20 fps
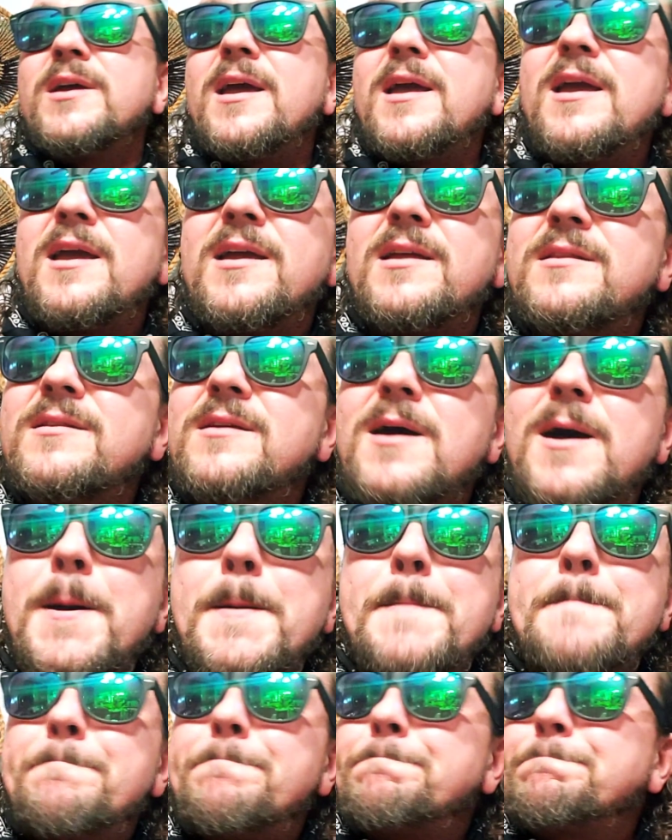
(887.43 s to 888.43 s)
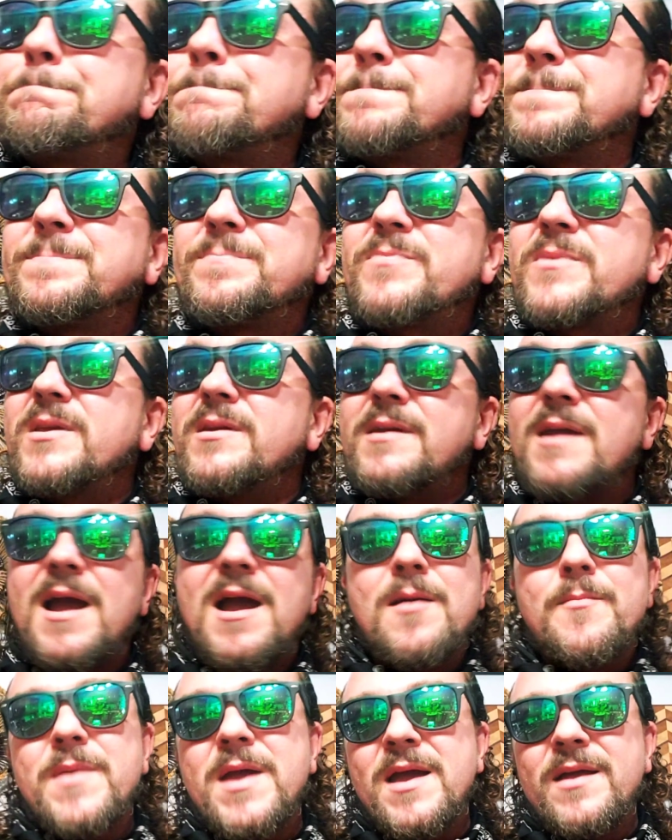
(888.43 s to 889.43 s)
And um
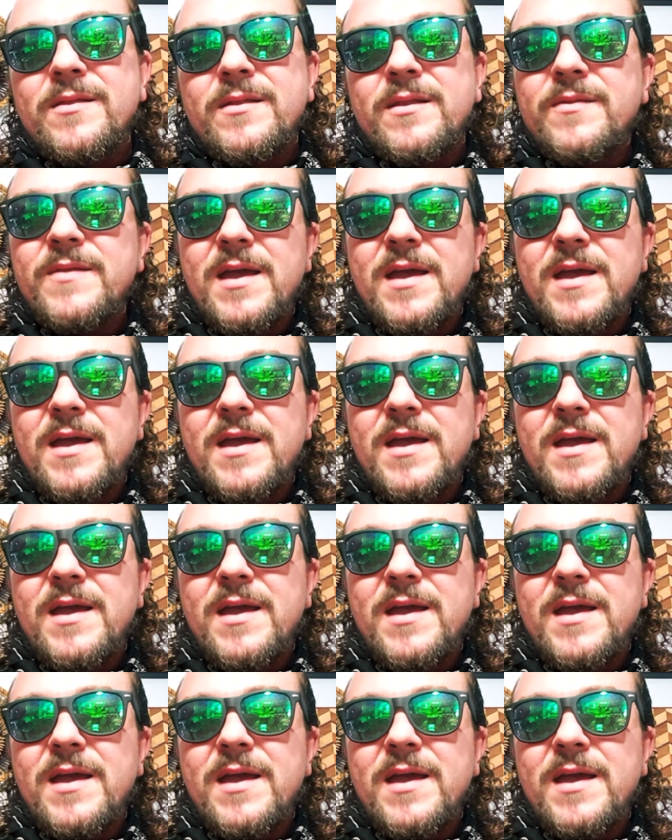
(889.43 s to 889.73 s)
yeah, man,